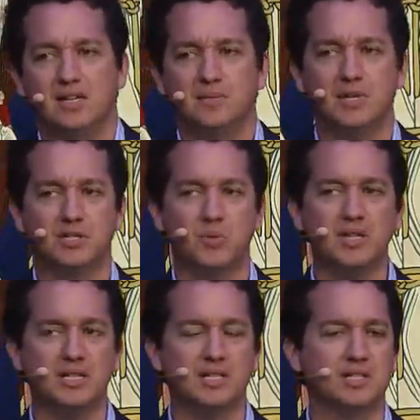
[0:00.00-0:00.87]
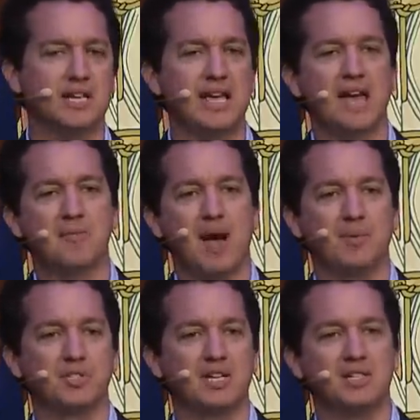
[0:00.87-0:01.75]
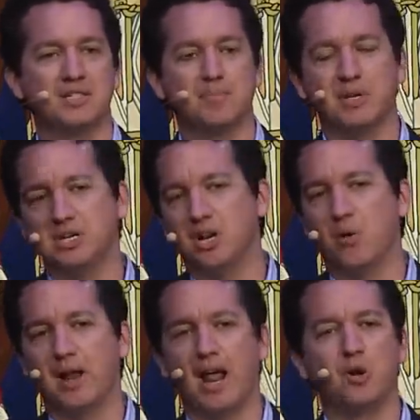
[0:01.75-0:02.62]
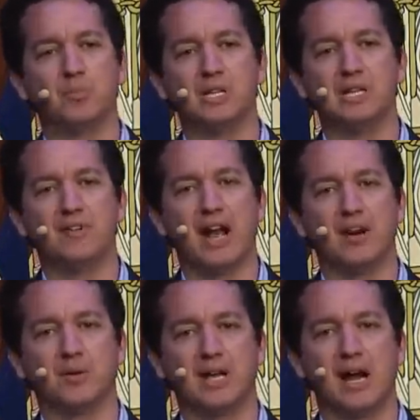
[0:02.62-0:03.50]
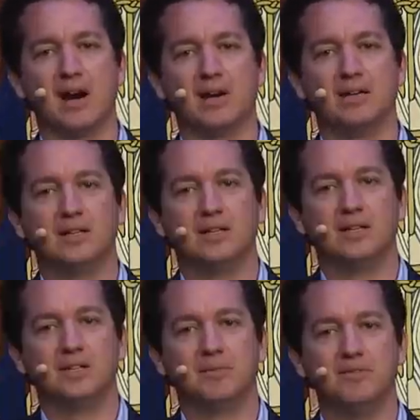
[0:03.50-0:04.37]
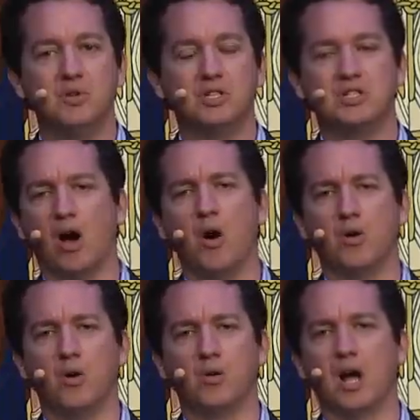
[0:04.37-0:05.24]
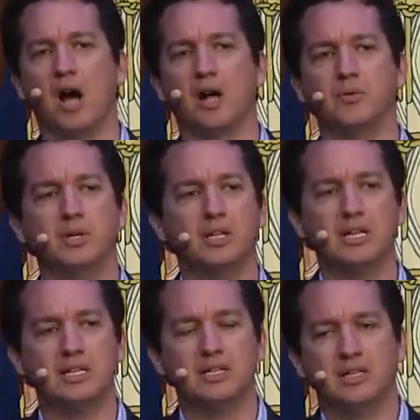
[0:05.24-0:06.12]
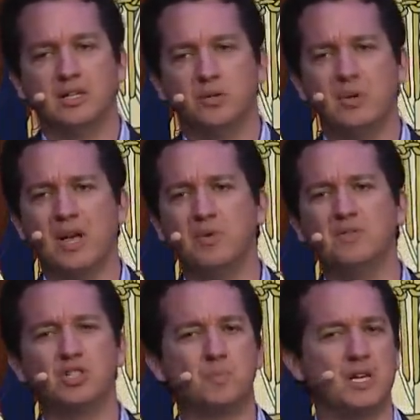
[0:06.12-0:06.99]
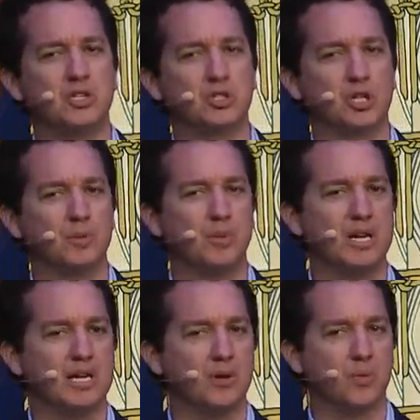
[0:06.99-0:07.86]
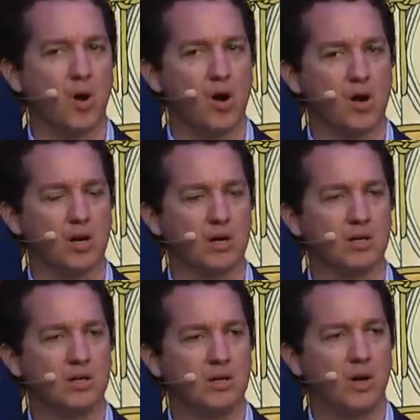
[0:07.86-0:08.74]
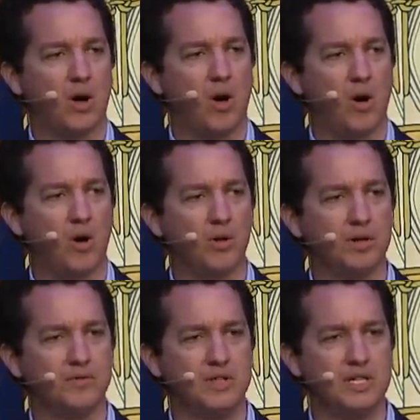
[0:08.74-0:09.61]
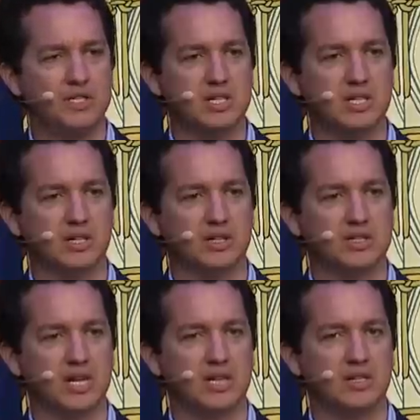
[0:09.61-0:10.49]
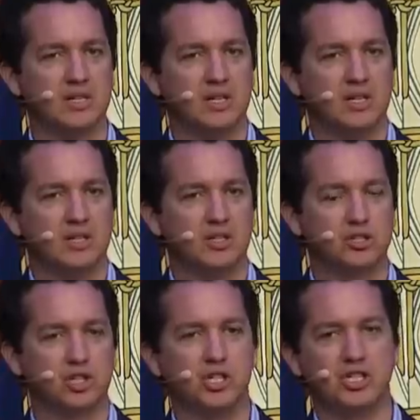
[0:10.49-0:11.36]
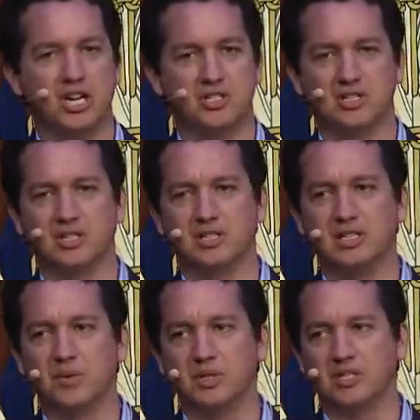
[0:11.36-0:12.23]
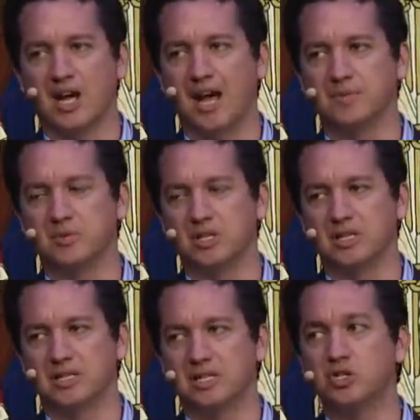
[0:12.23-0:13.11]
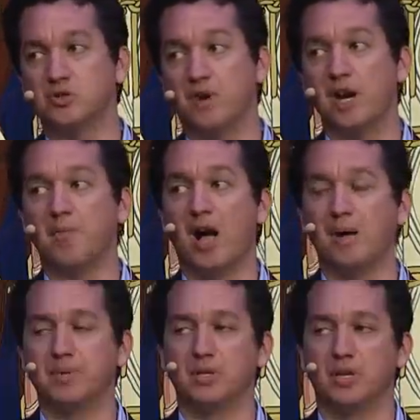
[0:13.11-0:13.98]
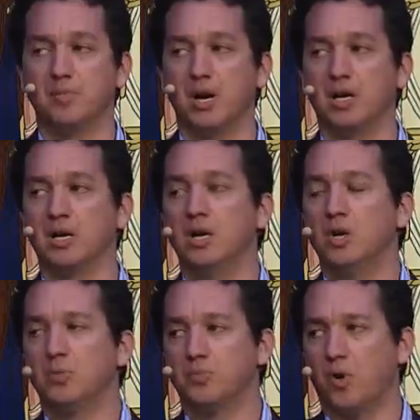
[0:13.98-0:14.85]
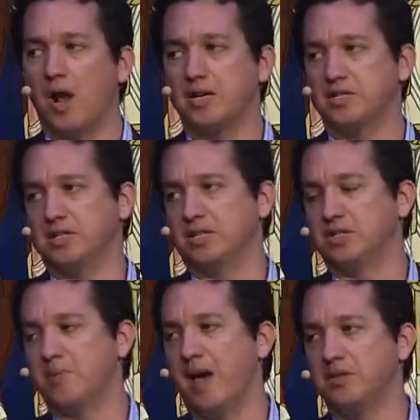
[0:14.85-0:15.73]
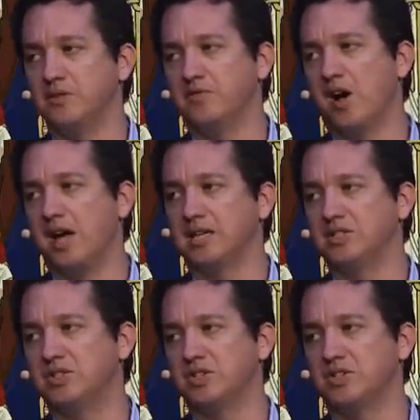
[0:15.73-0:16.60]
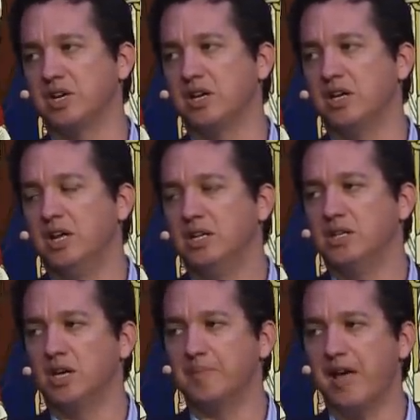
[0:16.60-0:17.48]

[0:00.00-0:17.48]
Because one thing to say, yeah, the Bible says it, but you know what? I don't believe it. I don't care. But if you can say, oh, no, God, really, we, we've just been interpreting it wrong all of these years, and the church has to get with the times in this. This is very popular among Protestants. Matthew Vines is a young